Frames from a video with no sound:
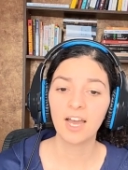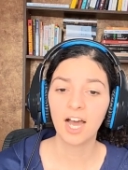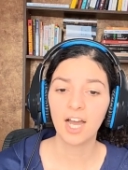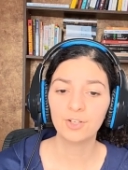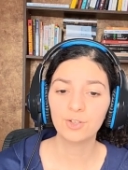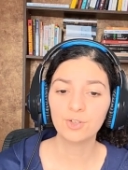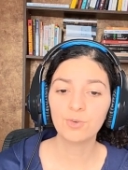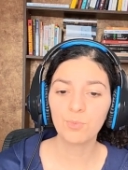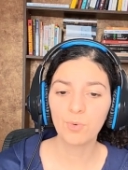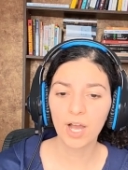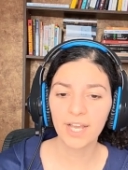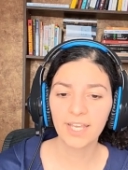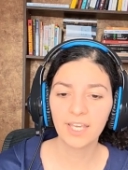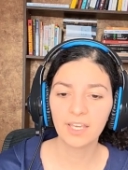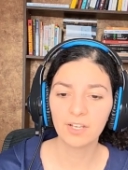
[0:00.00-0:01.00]
I don't know why
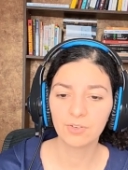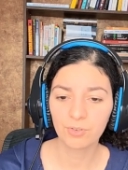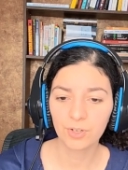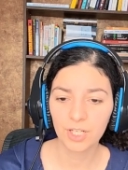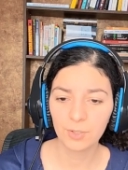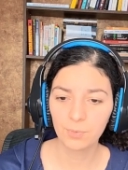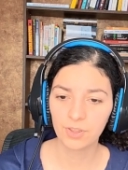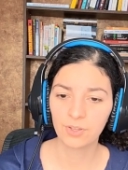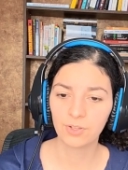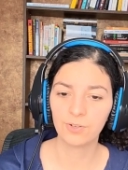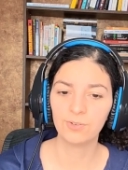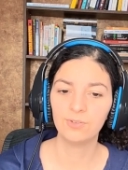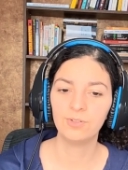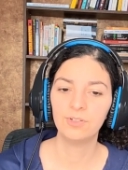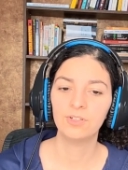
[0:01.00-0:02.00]
he agreed with
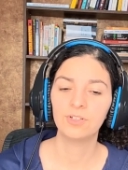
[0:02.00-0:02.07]
you